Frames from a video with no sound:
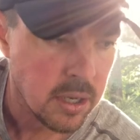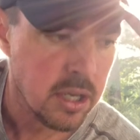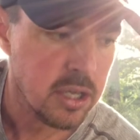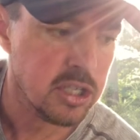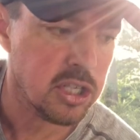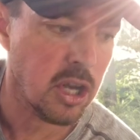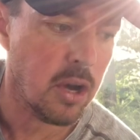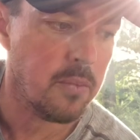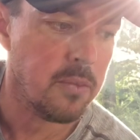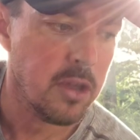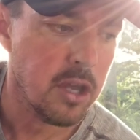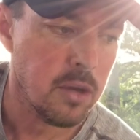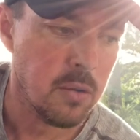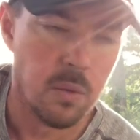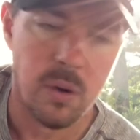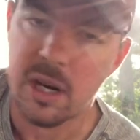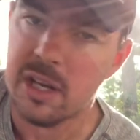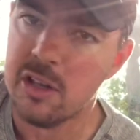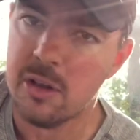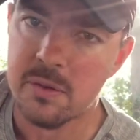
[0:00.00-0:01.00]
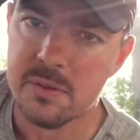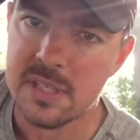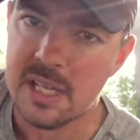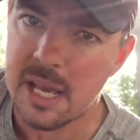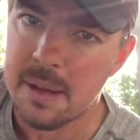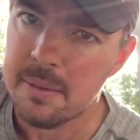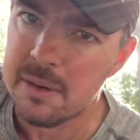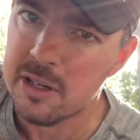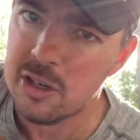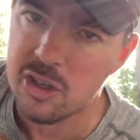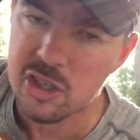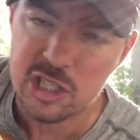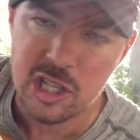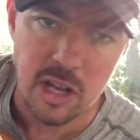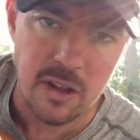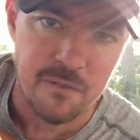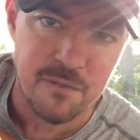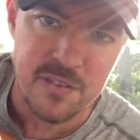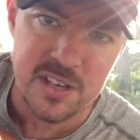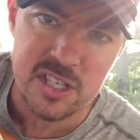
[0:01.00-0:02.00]
so what you have said, you just go
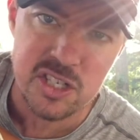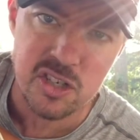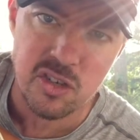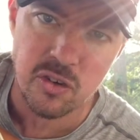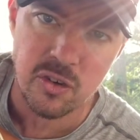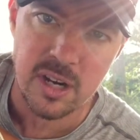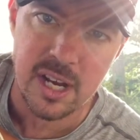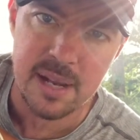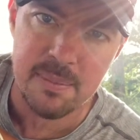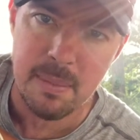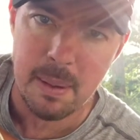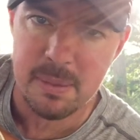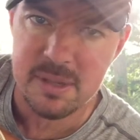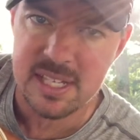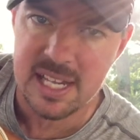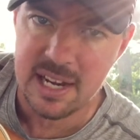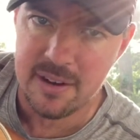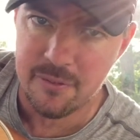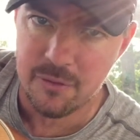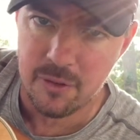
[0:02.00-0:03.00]
to the fifth string, maybe 2nd